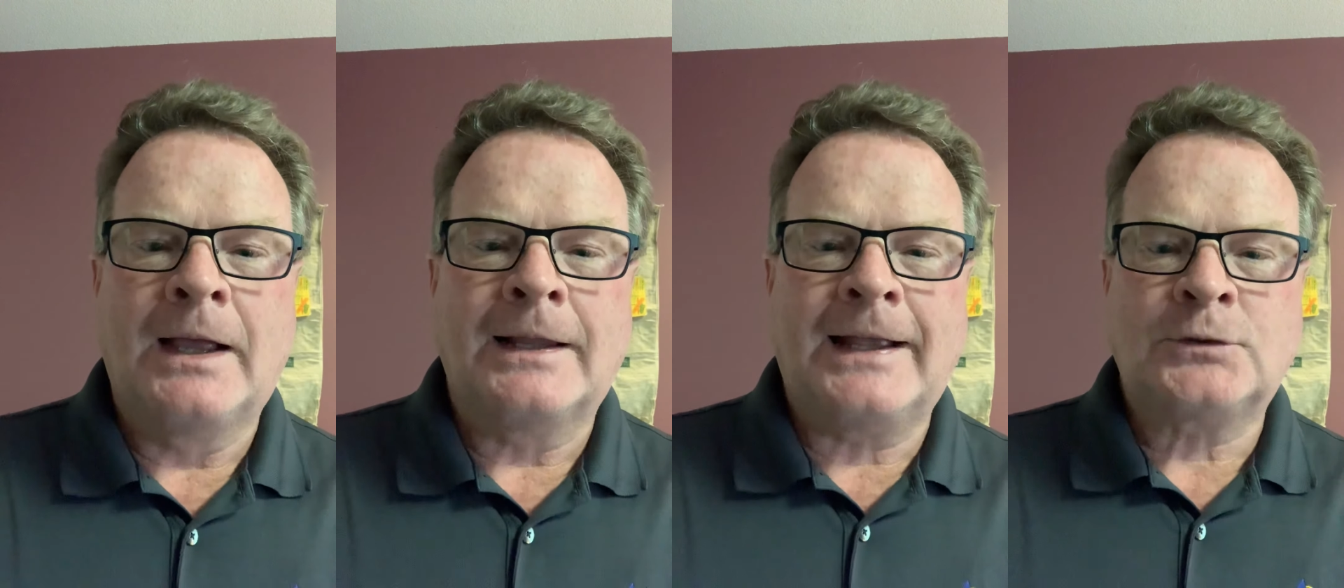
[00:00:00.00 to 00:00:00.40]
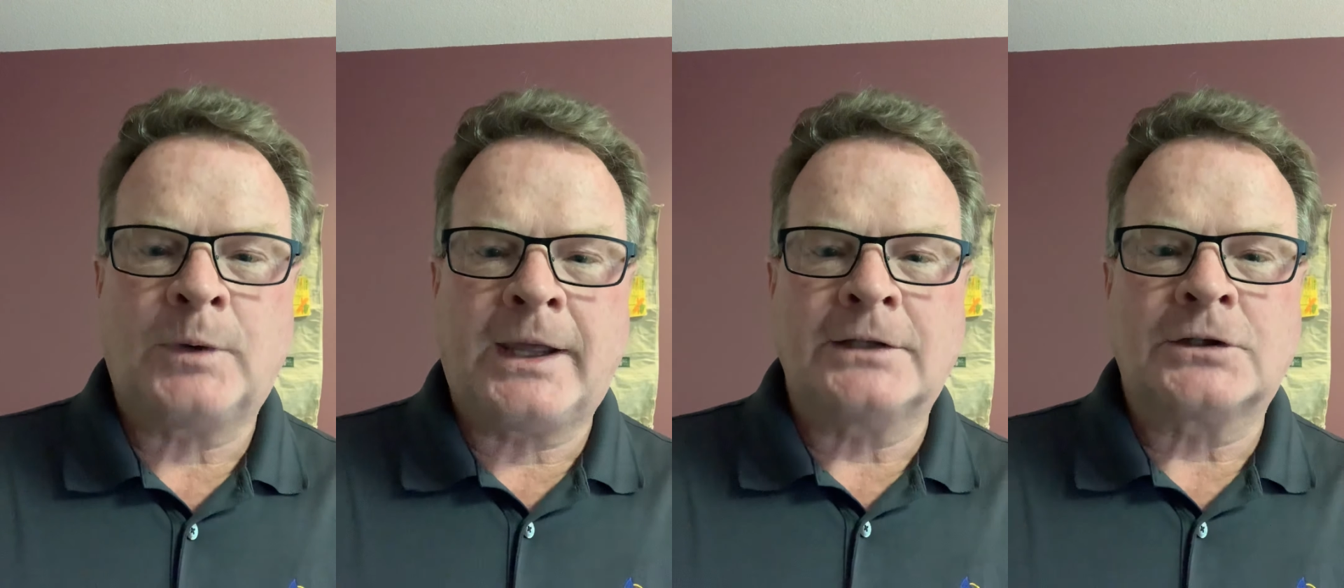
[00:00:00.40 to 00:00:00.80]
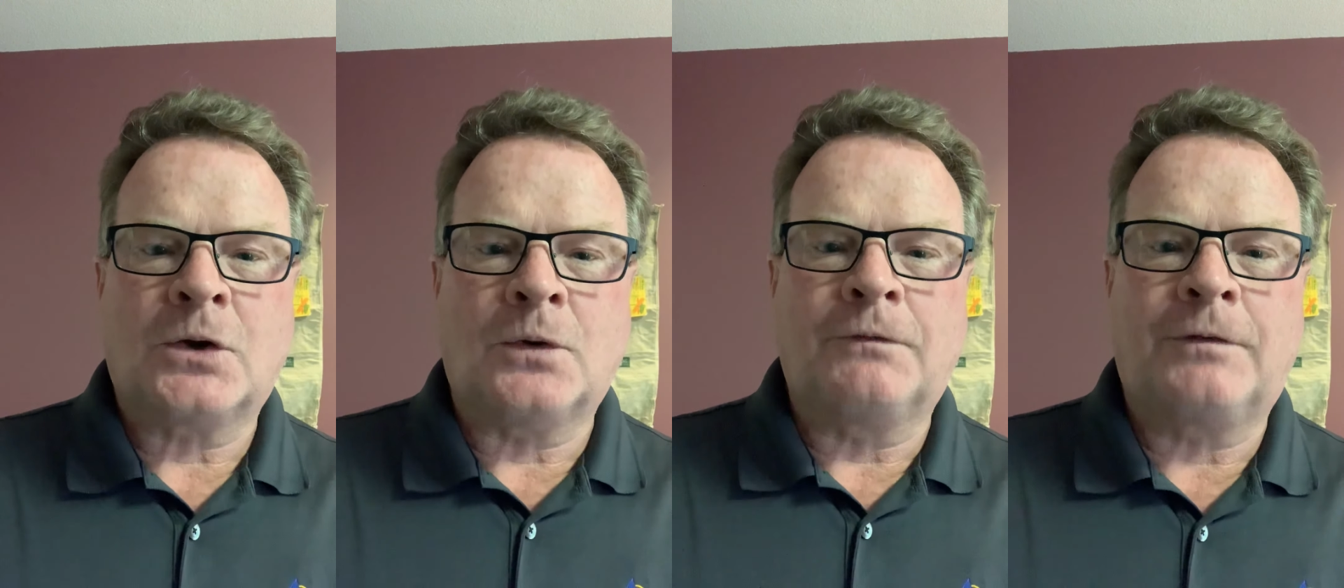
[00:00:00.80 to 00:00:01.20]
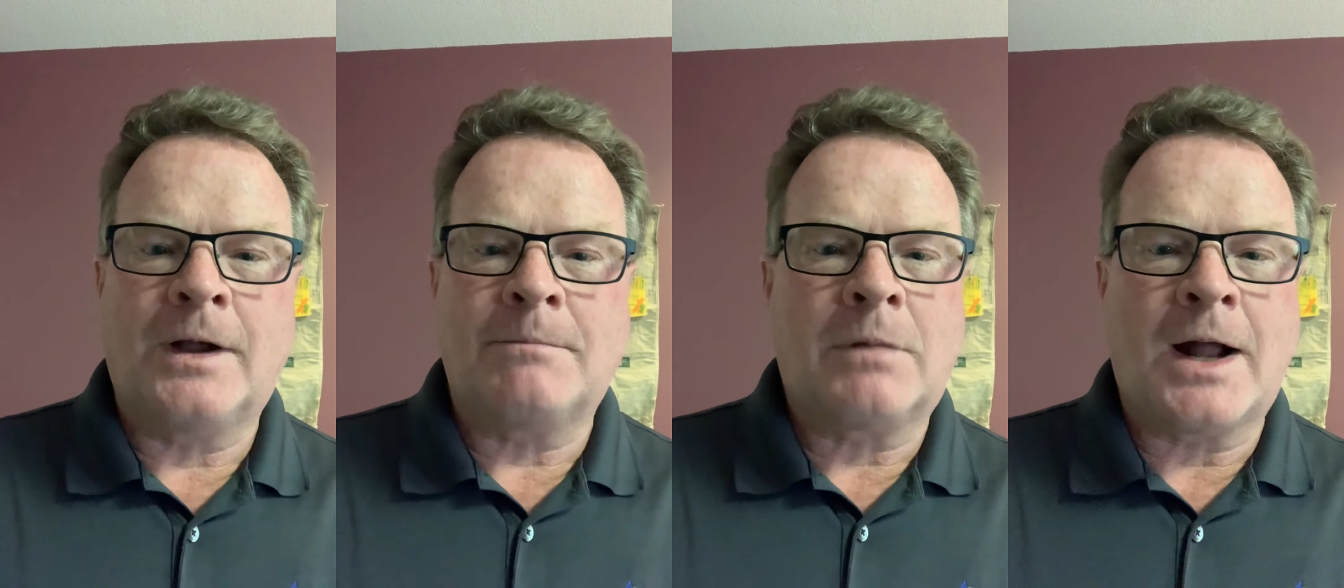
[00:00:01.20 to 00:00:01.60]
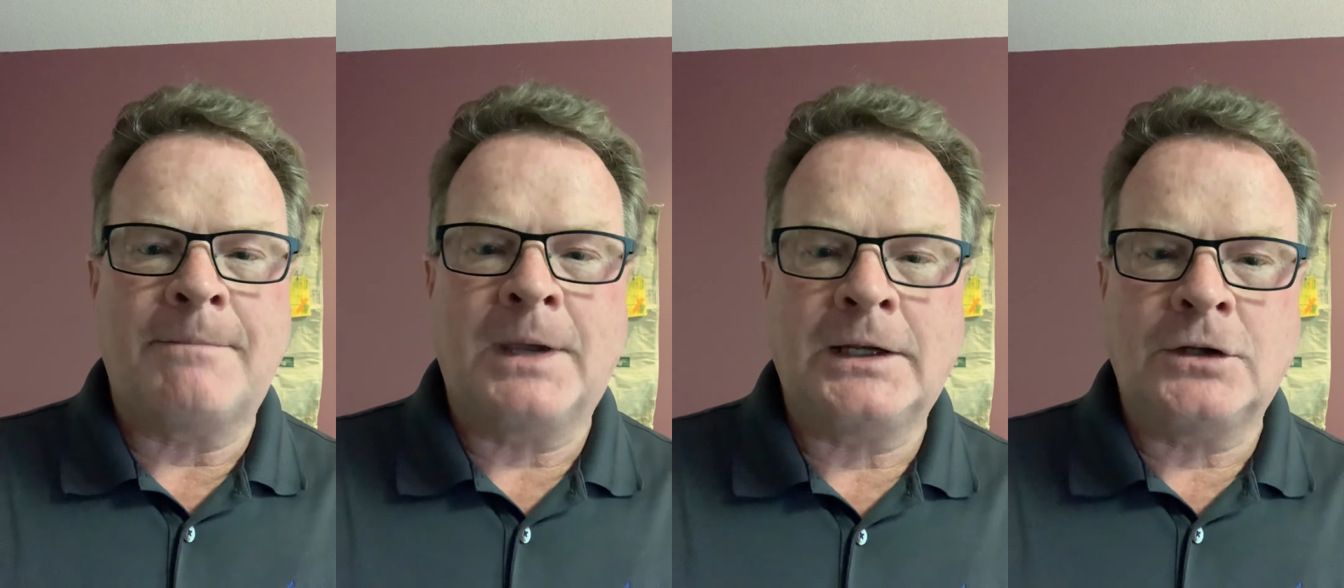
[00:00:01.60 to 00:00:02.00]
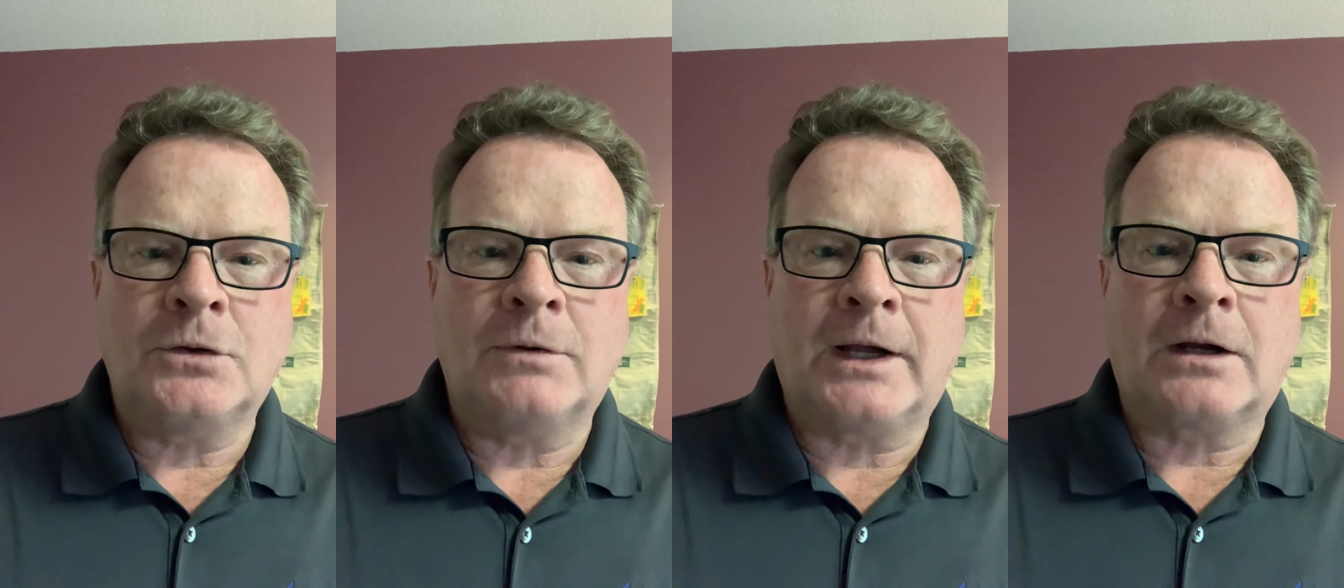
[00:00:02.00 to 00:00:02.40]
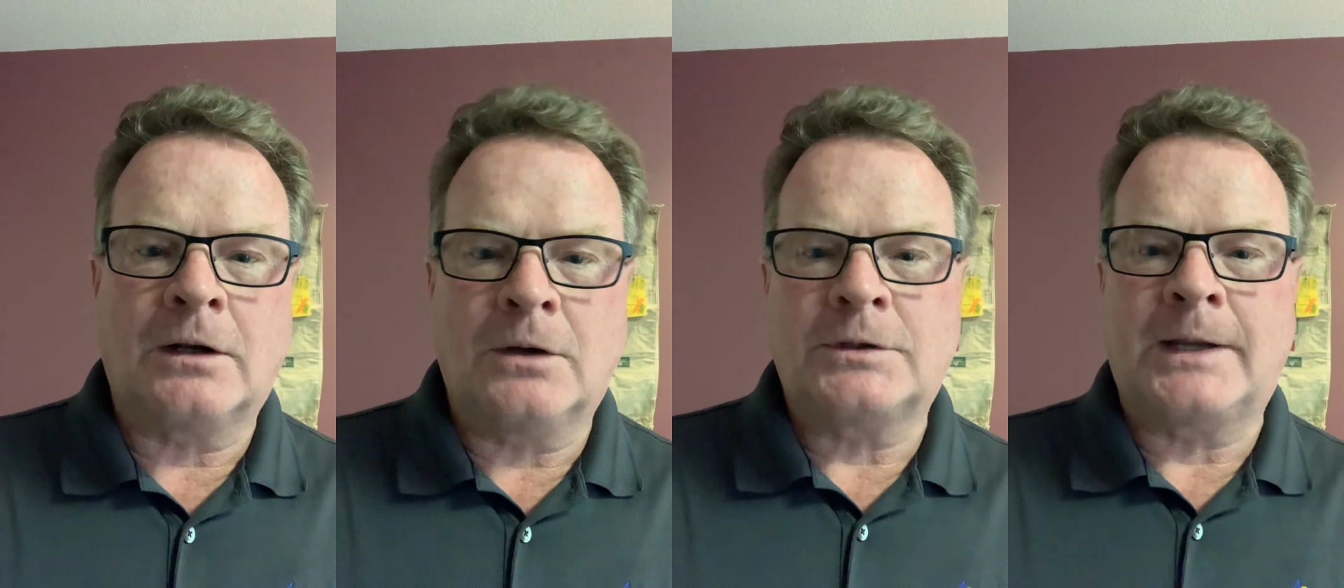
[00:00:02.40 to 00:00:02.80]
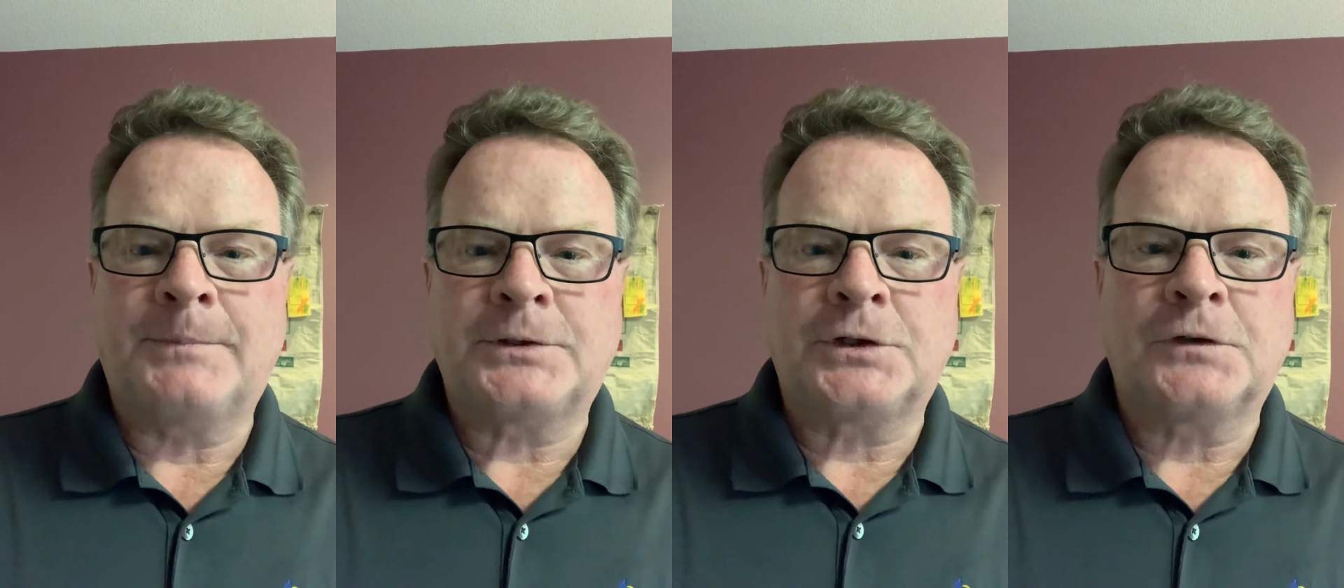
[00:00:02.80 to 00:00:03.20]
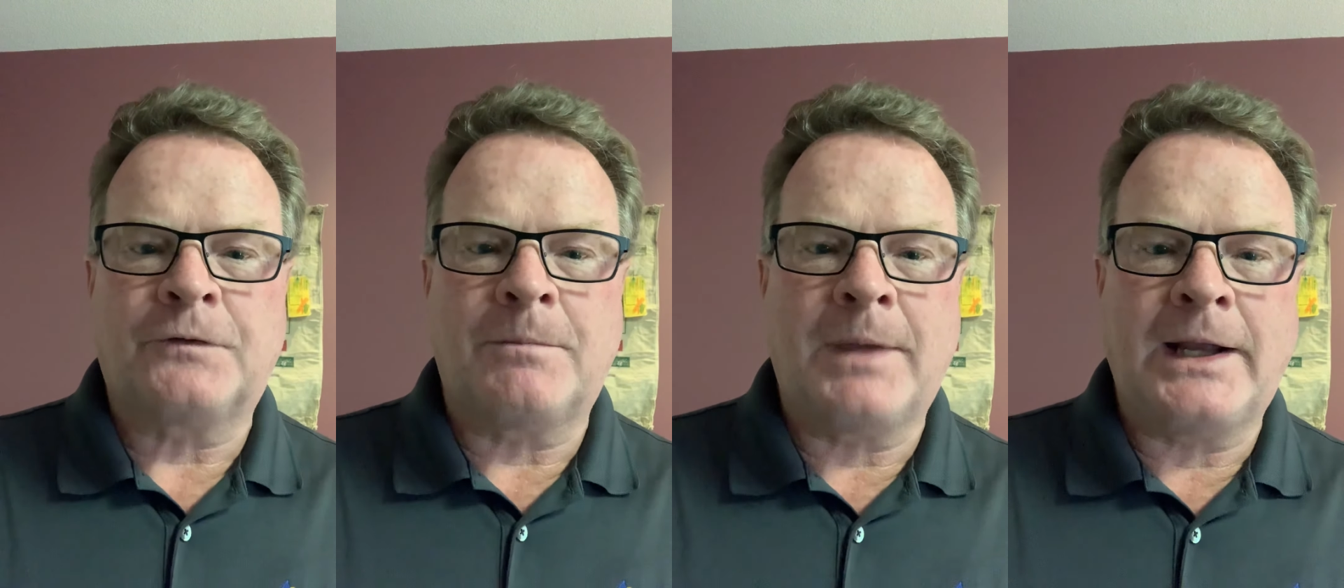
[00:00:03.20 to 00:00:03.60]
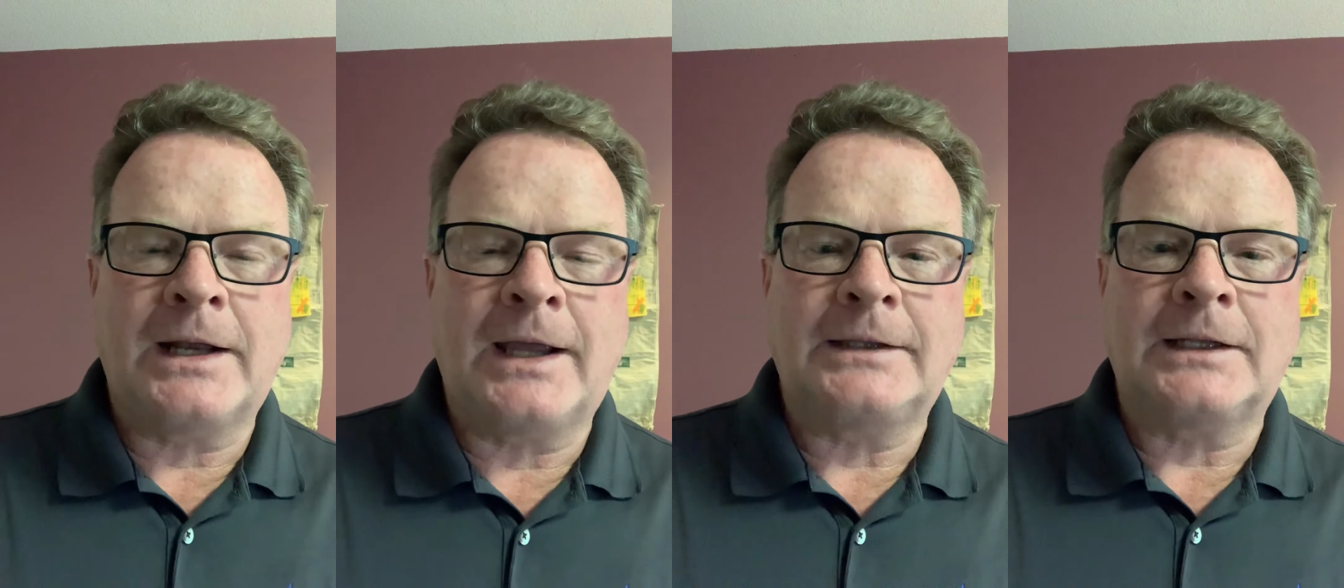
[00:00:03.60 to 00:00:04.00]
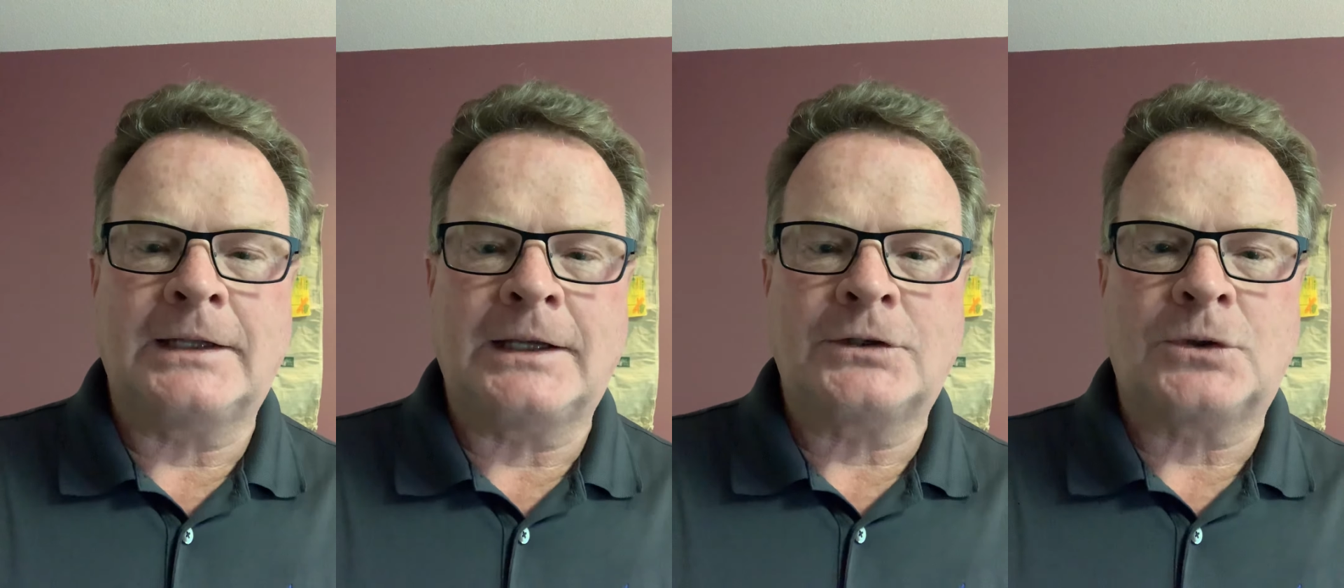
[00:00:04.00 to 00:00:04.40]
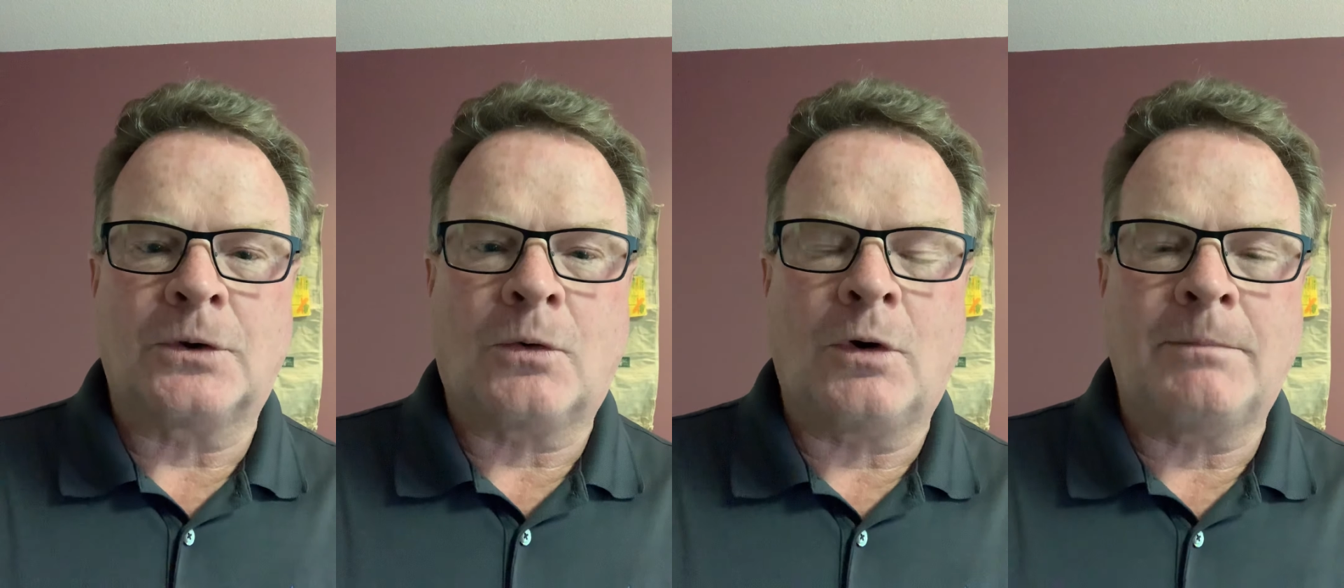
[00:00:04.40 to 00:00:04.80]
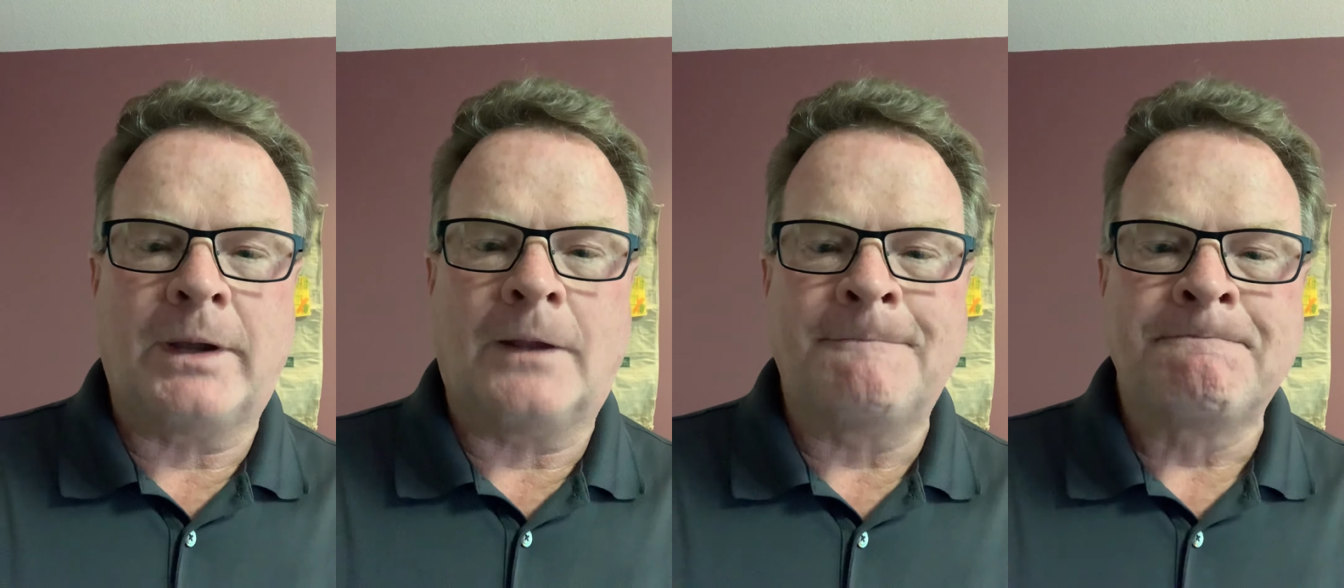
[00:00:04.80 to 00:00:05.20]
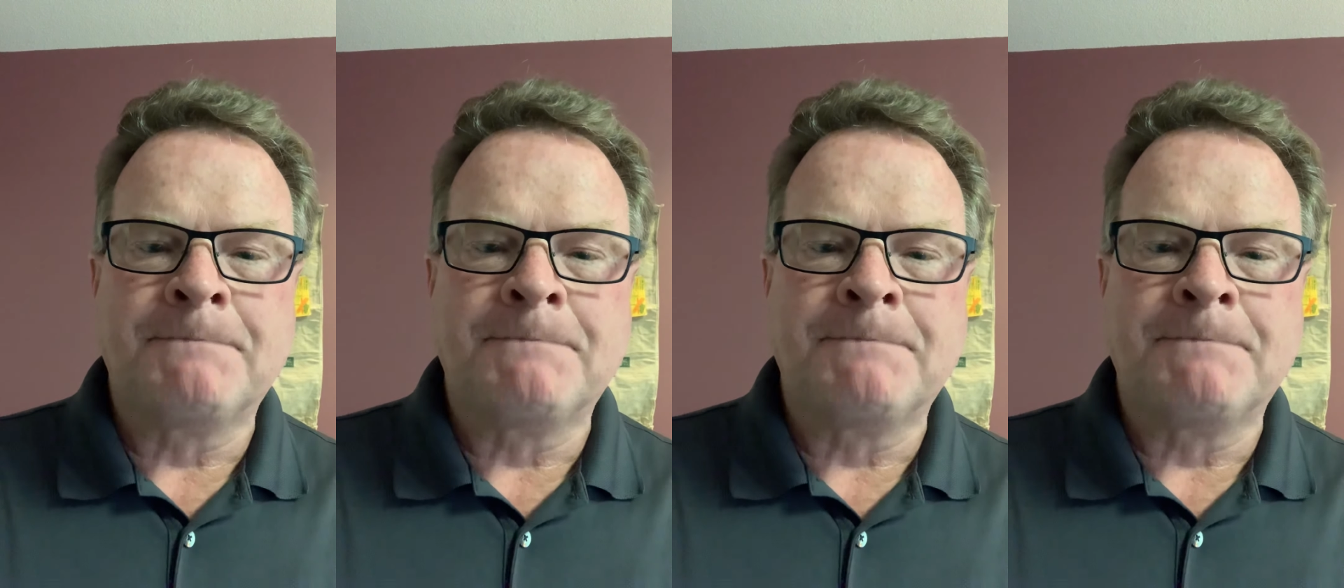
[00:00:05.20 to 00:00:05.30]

Last weekend's cold front brought many new record low temperatures for May 9th in the Eastern Corn Belt.